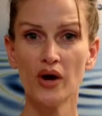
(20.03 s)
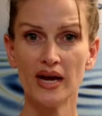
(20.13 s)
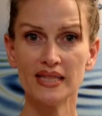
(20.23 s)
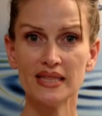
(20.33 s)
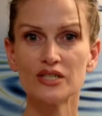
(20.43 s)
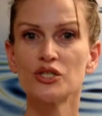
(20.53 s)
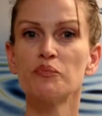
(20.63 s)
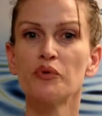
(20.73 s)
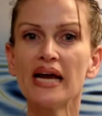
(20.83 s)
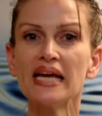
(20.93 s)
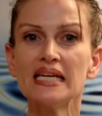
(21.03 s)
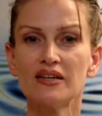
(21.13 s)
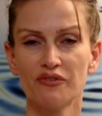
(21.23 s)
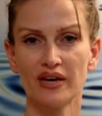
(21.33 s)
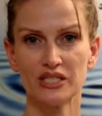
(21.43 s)
One, there's a
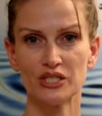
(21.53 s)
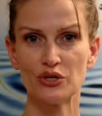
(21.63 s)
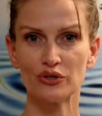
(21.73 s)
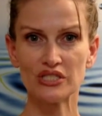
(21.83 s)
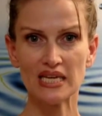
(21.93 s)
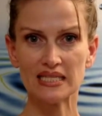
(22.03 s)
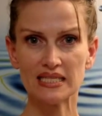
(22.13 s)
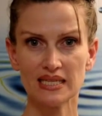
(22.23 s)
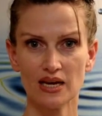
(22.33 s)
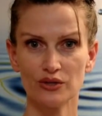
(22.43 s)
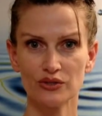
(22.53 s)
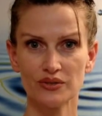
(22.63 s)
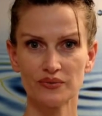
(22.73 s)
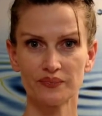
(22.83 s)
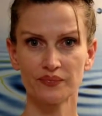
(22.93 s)
brightening effect to your skin
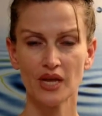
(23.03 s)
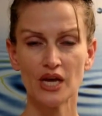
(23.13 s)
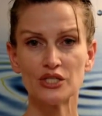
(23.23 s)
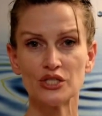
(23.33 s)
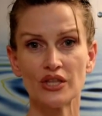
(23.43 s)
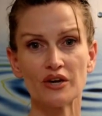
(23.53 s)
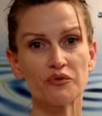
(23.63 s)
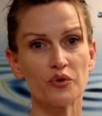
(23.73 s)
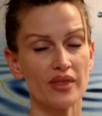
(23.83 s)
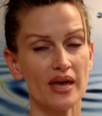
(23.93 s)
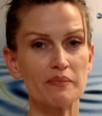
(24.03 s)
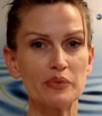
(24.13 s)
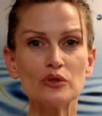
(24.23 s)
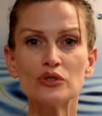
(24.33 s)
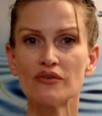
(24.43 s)
cells. So therefore,
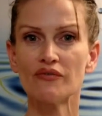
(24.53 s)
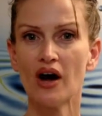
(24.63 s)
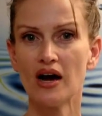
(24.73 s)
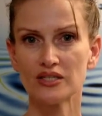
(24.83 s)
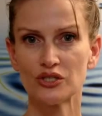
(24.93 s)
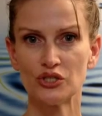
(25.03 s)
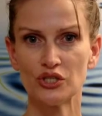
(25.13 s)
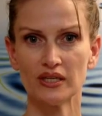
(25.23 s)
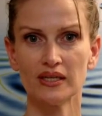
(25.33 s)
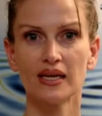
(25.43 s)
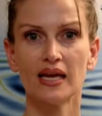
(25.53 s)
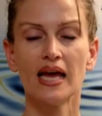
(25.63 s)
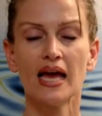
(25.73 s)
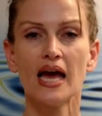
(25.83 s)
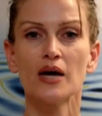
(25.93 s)
that boost of oxygen
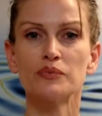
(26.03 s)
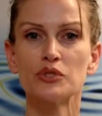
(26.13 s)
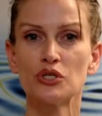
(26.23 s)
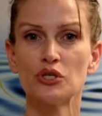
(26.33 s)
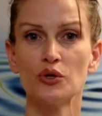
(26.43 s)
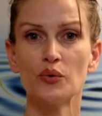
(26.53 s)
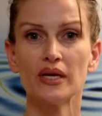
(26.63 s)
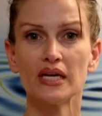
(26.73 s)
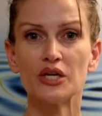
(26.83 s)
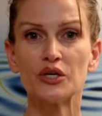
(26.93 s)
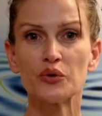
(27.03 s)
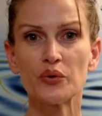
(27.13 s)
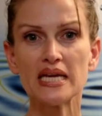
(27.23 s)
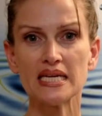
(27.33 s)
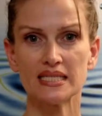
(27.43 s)
helps to
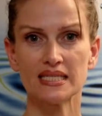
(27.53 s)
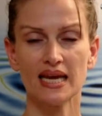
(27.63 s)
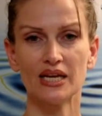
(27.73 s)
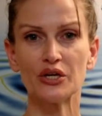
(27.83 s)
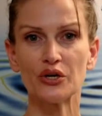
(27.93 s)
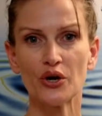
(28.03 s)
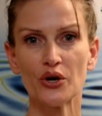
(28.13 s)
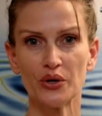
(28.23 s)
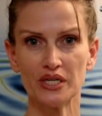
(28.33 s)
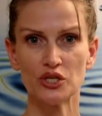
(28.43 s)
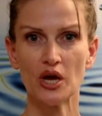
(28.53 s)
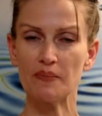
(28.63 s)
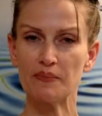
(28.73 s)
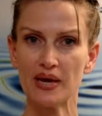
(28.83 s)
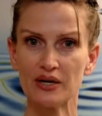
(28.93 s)
increase and encourage
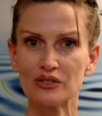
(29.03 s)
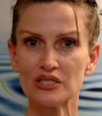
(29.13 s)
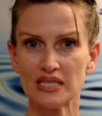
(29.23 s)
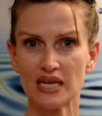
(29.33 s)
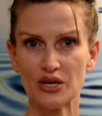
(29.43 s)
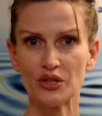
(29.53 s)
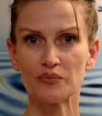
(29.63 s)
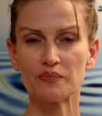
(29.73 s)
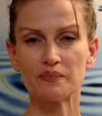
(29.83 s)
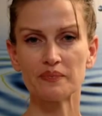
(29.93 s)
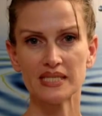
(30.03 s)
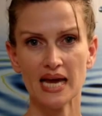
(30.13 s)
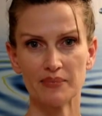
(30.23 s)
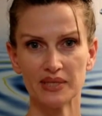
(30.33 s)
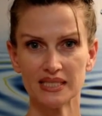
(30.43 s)
a better cellular
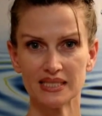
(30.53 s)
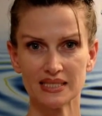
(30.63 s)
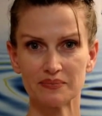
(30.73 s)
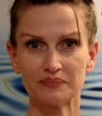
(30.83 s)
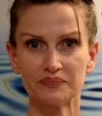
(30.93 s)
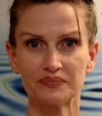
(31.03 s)
metabolism.